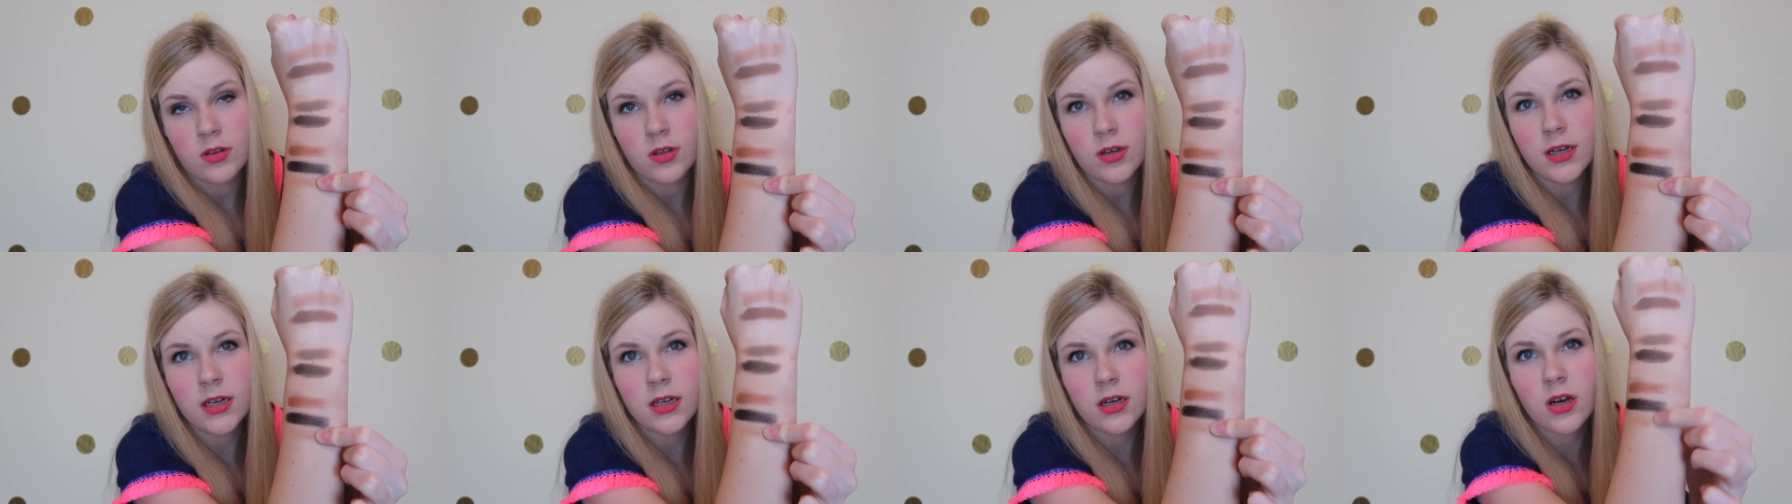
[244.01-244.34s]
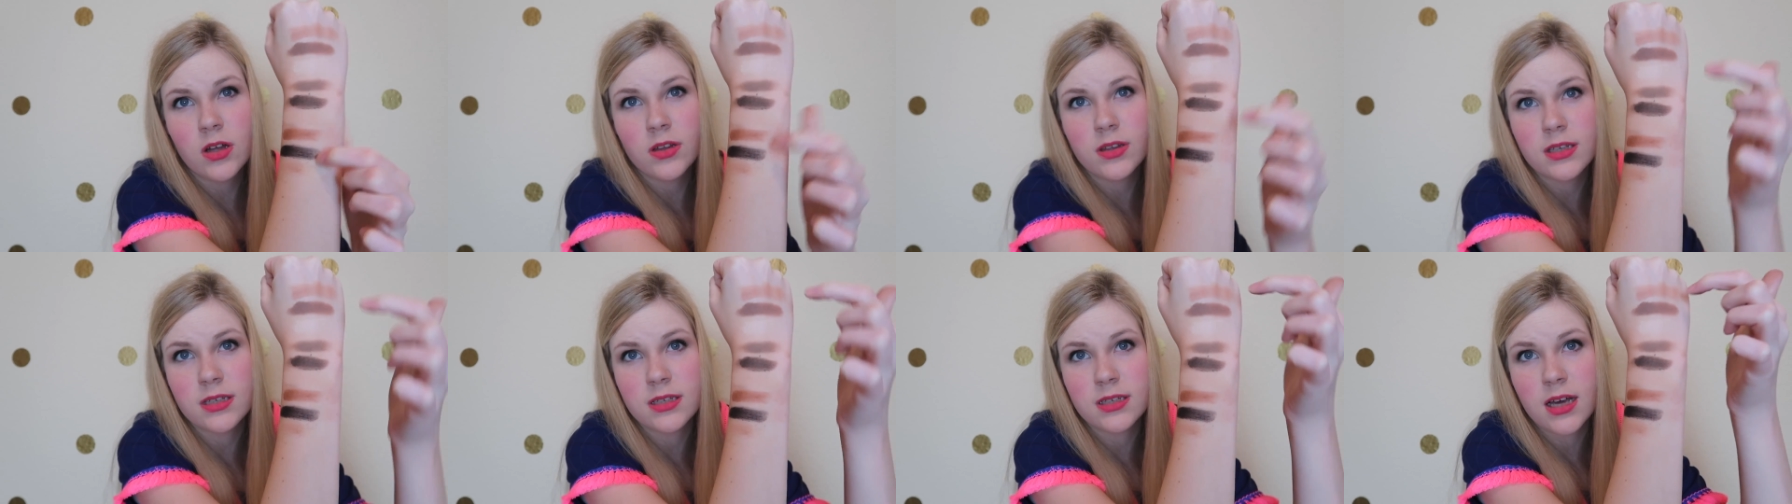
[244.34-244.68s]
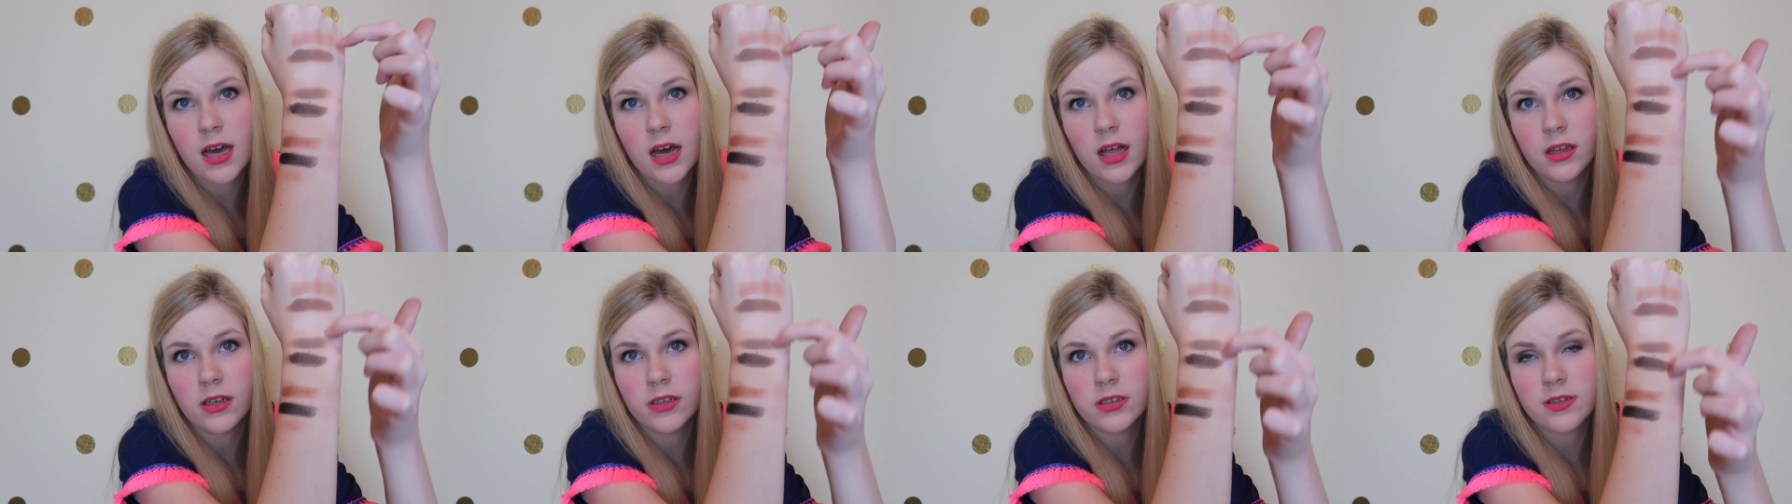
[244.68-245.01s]
Look at all these
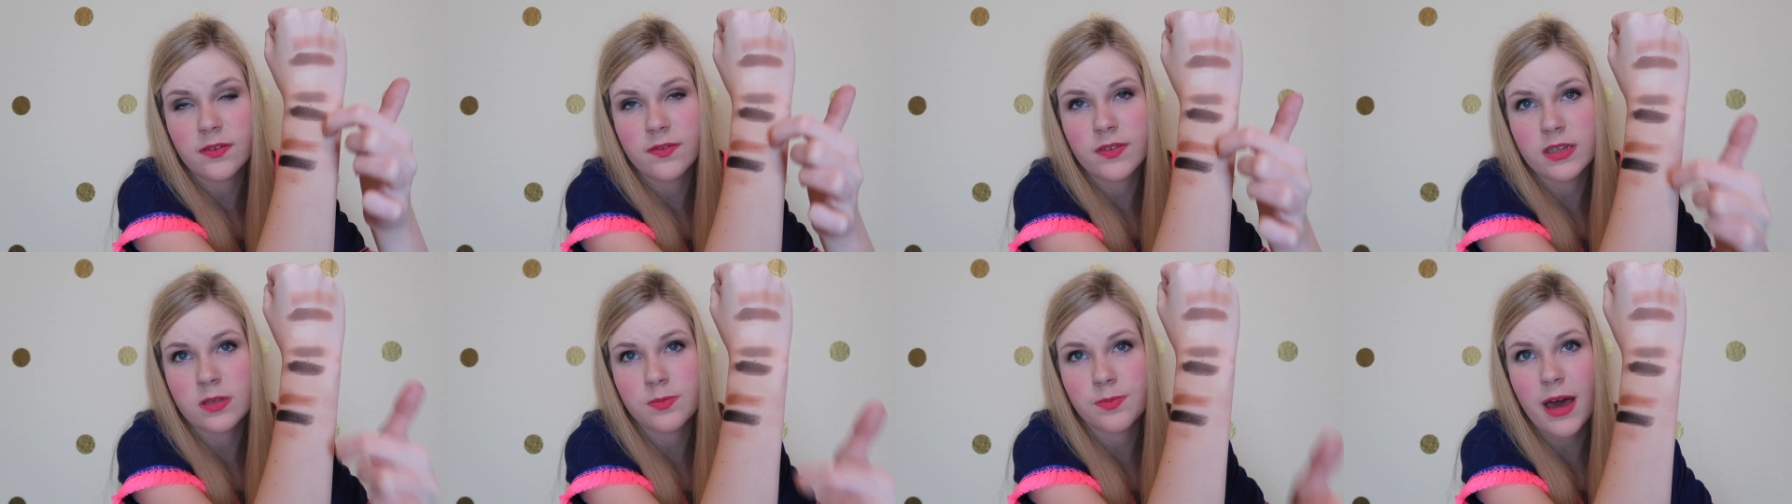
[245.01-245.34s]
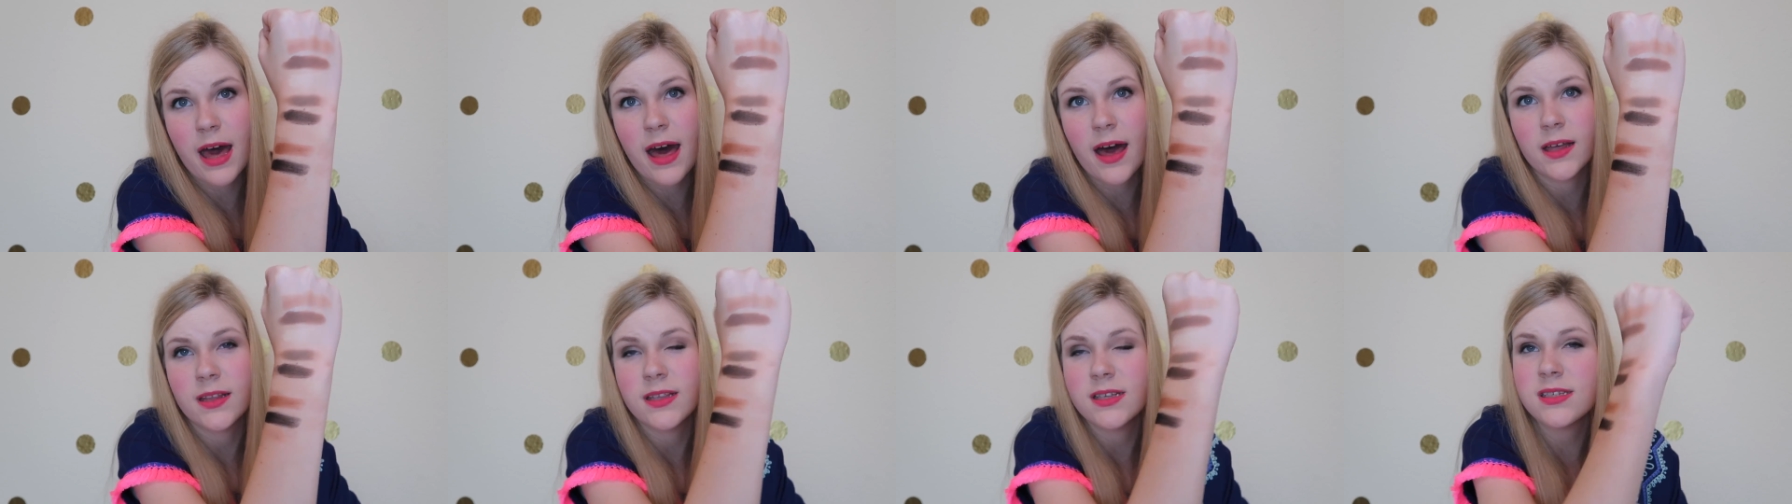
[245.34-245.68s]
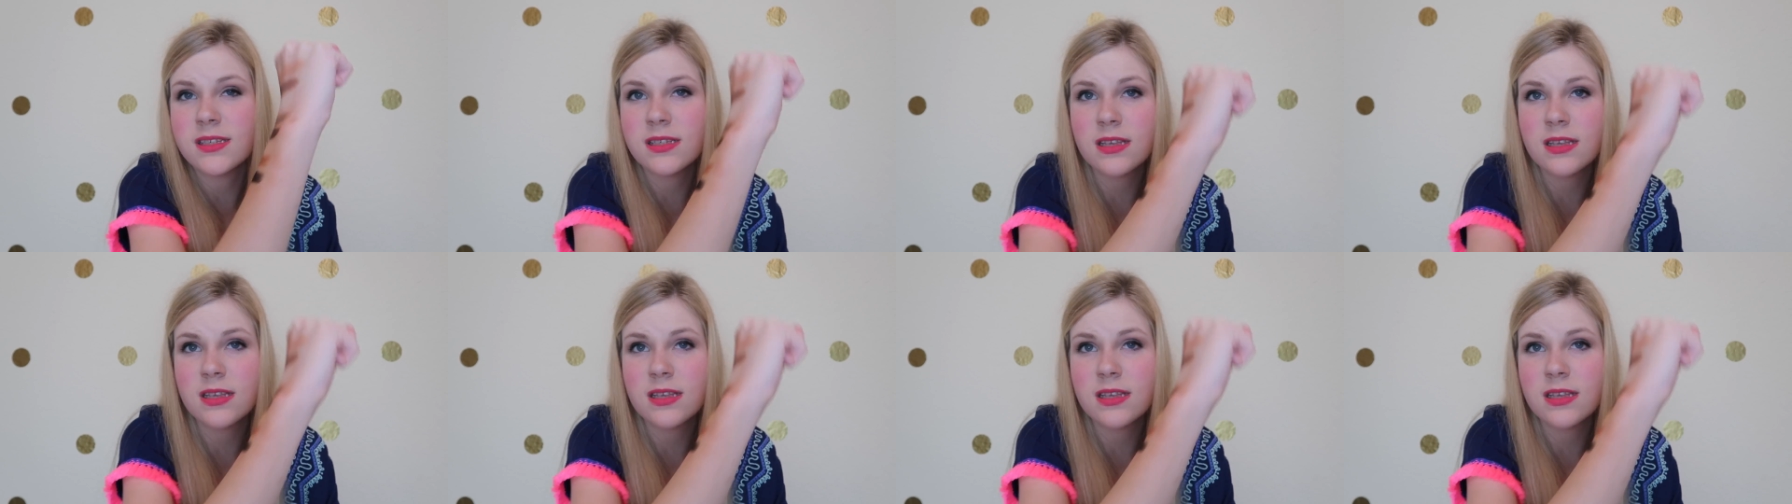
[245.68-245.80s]
colors of this palette.